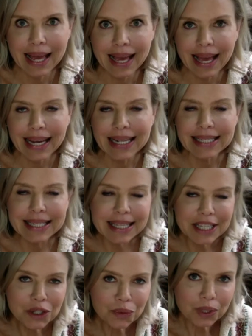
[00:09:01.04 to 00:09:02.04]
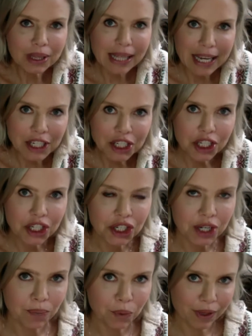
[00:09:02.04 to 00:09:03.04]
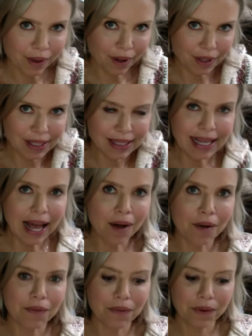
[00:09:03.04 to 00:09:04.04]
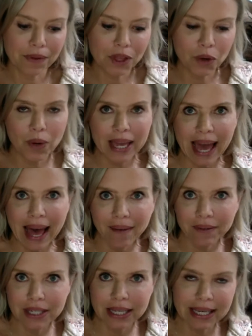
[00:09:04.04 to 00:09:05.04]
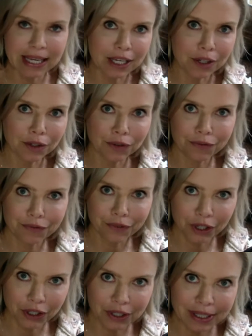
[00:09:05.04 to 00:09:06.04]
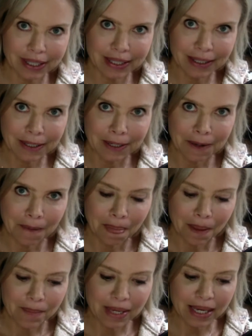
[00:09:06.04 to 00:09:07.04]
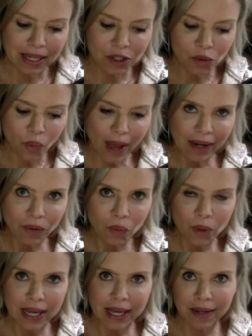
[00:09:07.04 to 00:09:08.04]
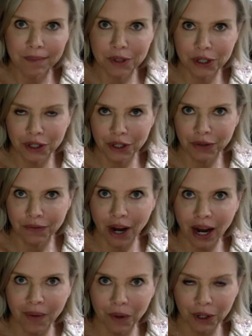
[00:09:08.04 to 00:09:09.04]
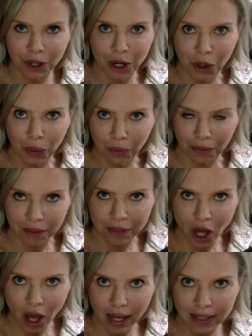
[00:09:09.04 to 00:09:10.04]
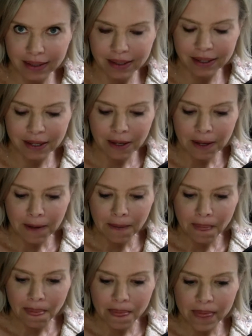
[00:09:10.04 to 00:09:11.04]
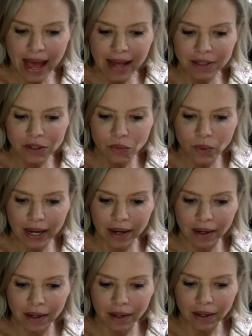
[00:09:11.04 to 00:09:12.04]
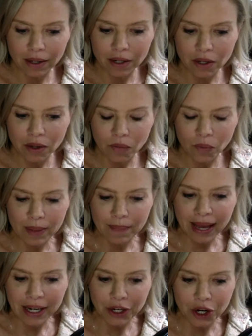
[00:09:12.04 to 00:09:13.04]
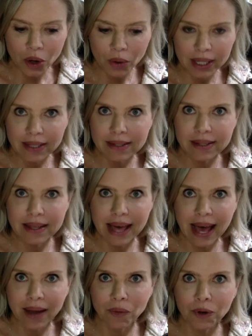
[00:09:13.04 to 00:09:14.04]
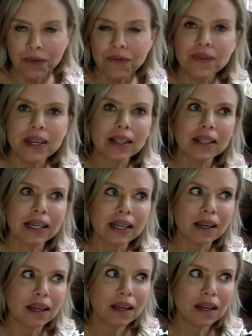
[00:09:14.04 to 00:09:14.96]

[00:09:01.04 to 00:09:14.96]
And it's this relationship with ourself that we have to heal first. Because when we observe our own thoughts, that's where we might notice that we're feeling